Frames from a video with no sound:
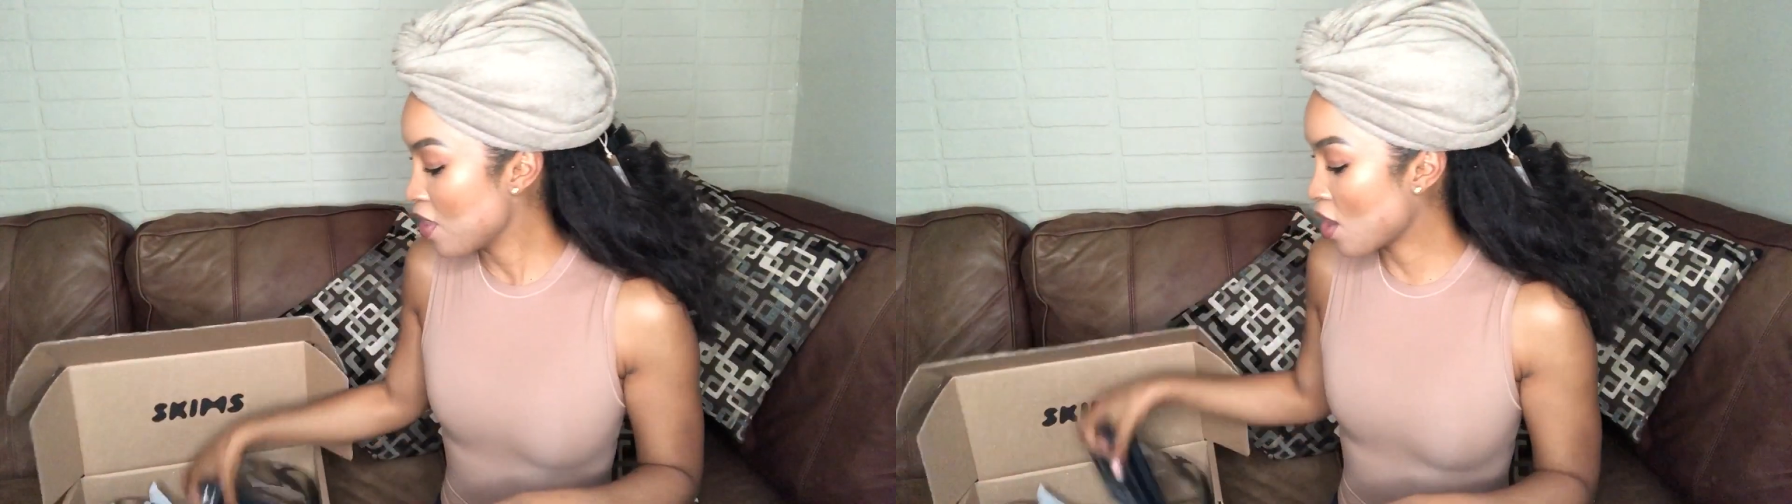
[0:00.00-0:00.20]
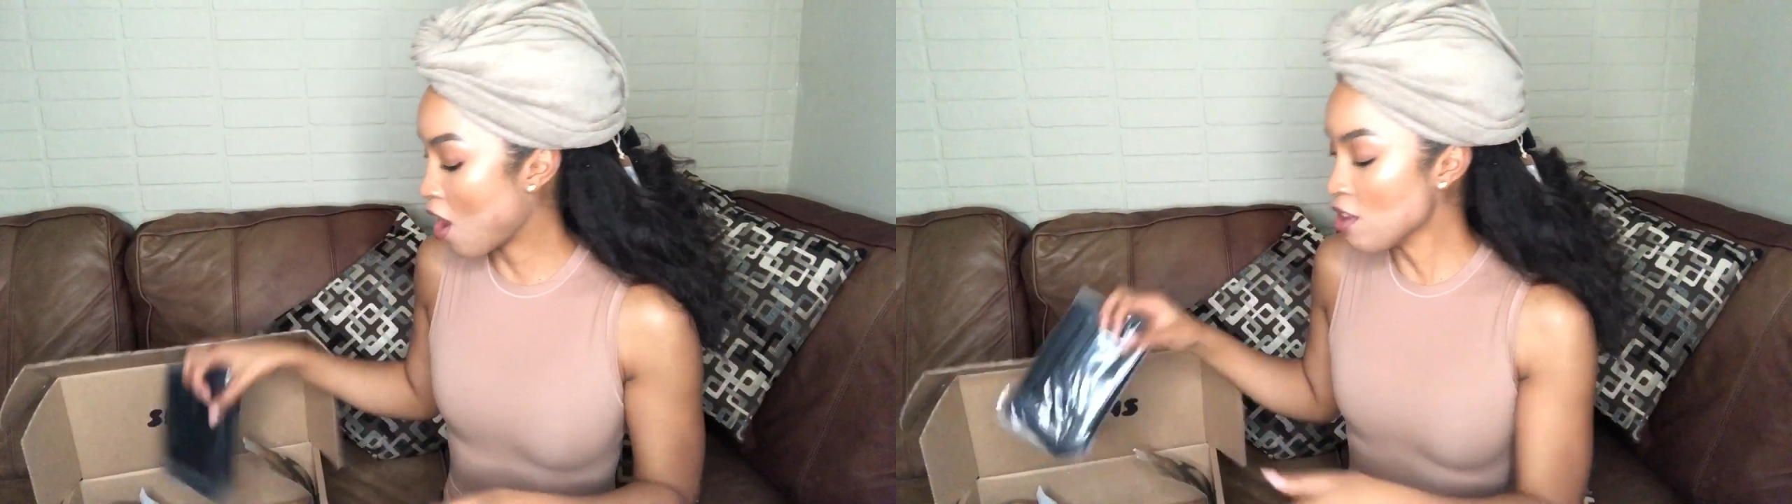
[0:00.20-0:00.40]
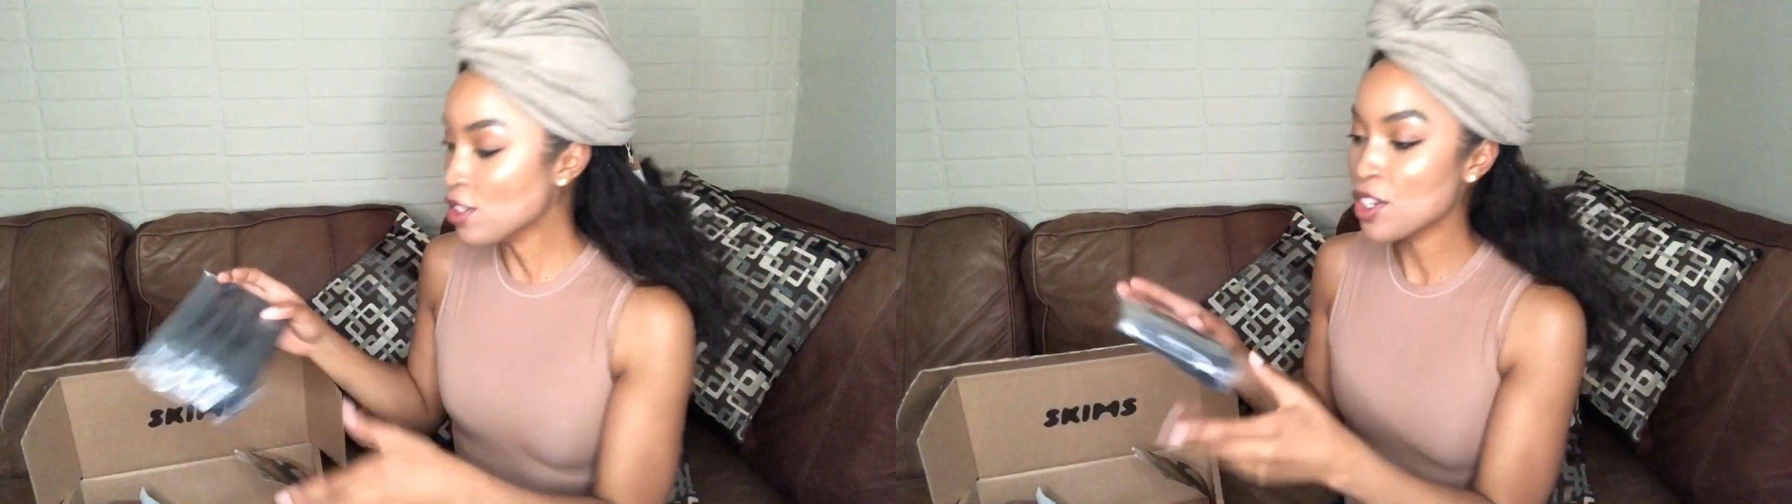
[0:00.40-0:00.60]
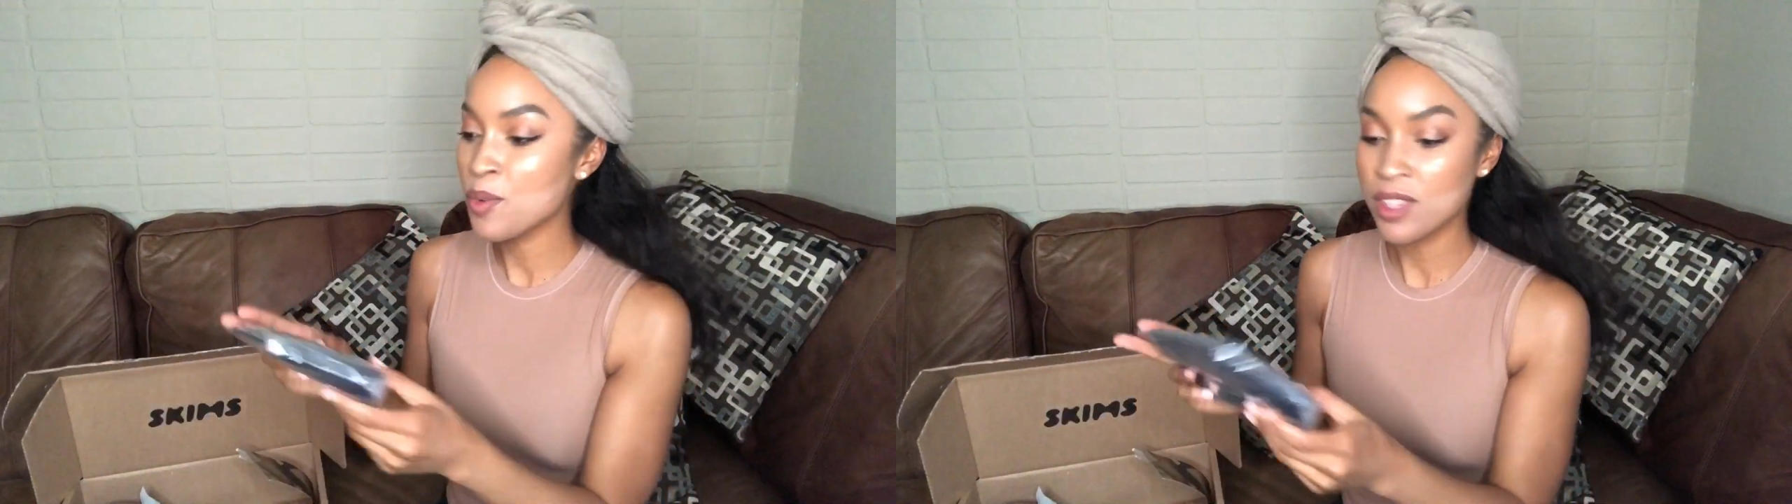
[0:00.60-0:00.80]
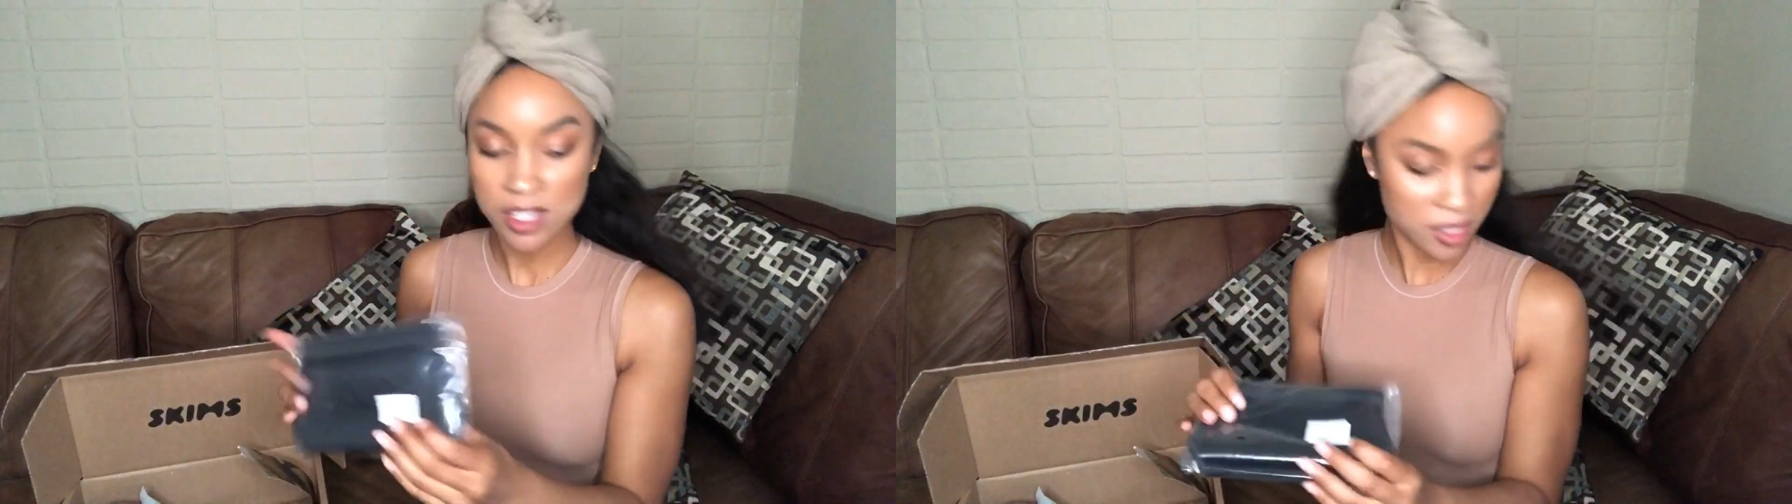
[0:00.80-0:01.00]
then also
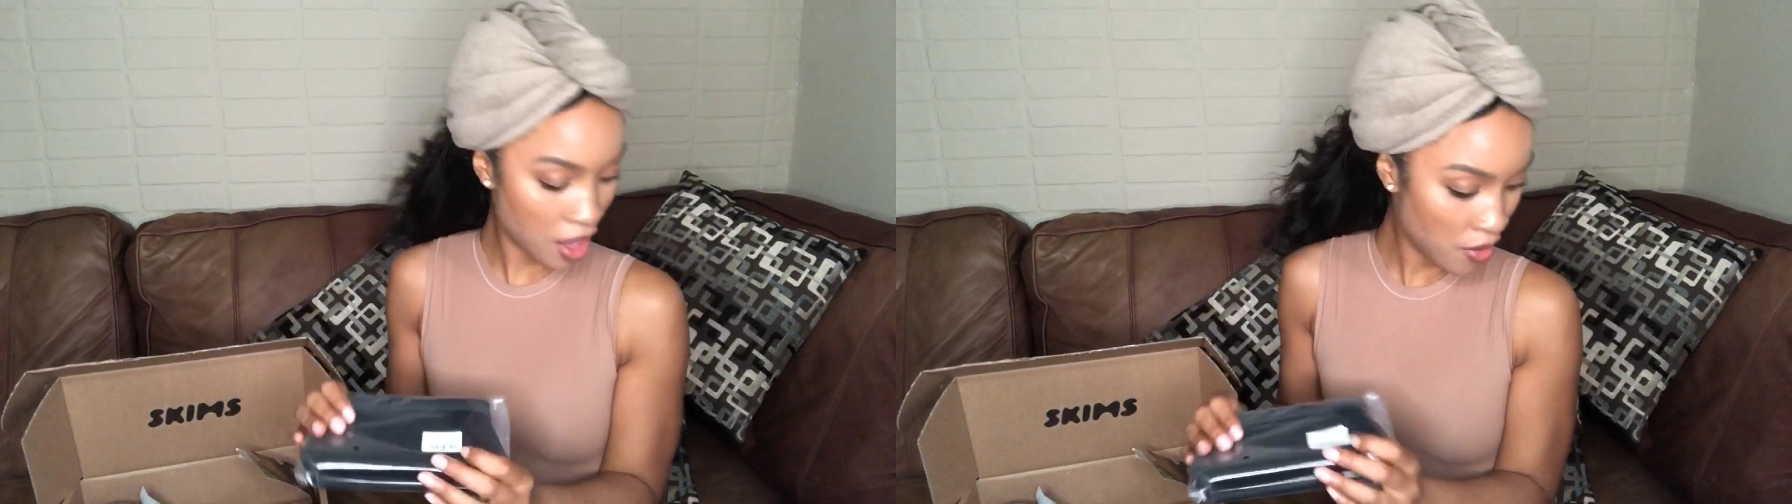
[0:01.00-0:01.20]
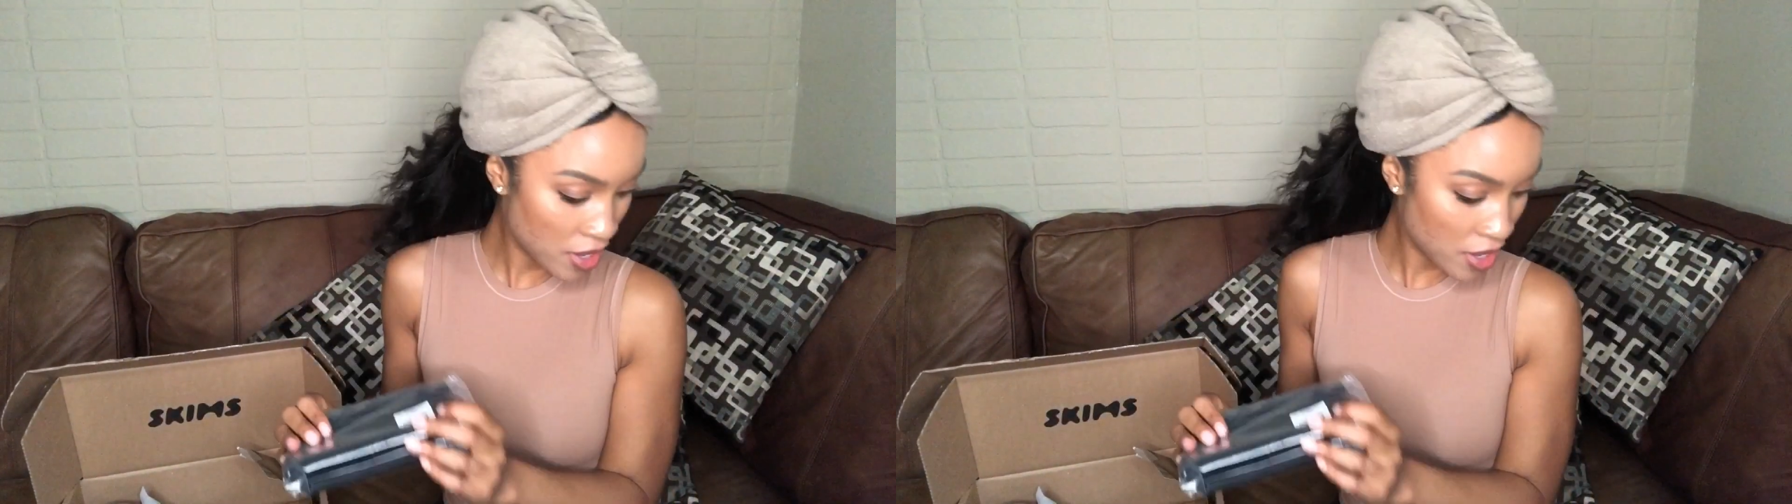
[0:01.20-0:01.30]
with the sale,